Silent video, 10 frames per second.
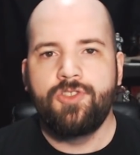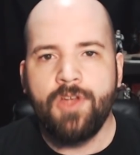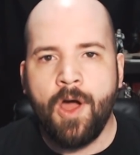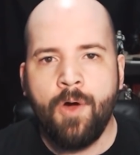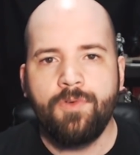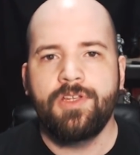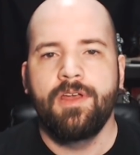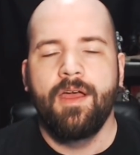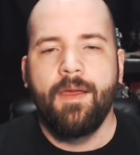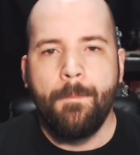don't
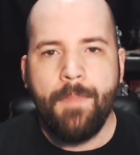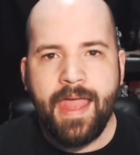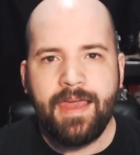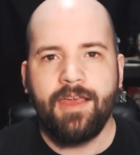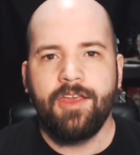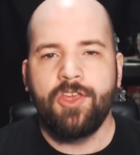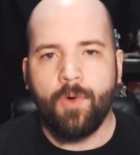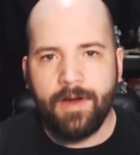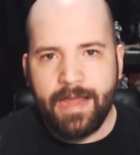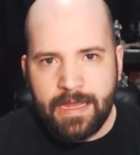make
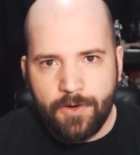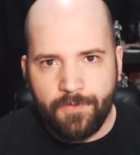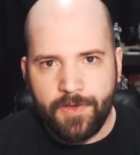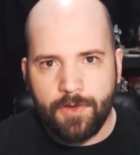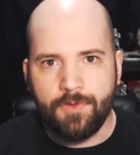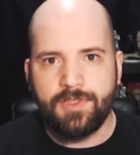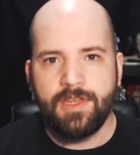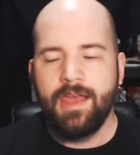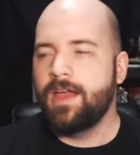your interviews